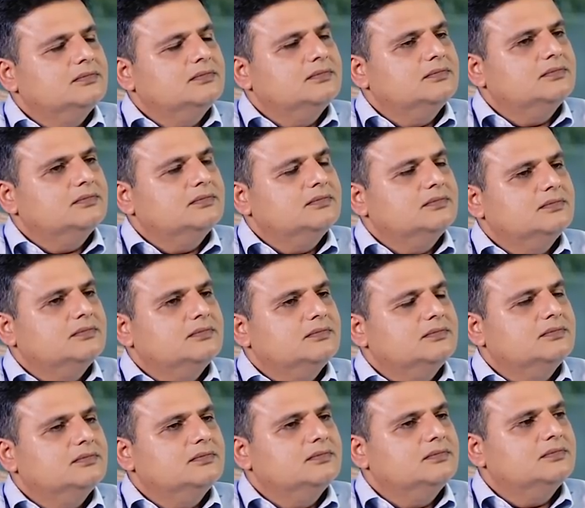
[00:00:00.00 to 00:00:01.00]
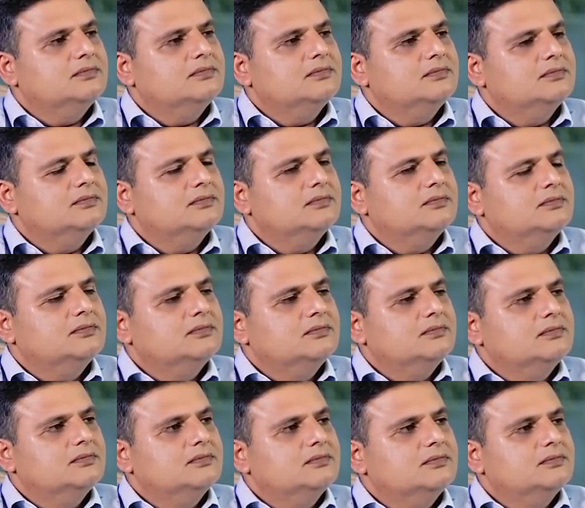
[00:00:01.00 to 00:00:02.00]

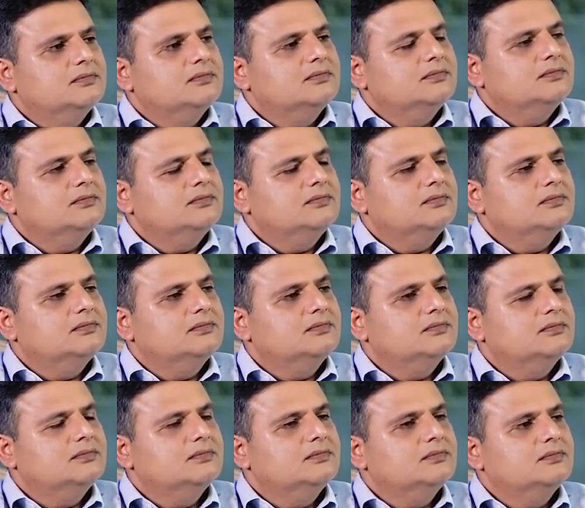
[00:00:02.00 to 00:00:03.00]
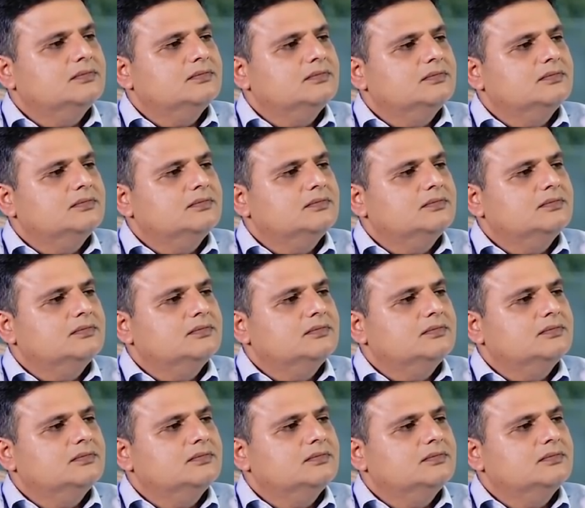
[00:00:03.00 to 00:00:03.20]
(silent)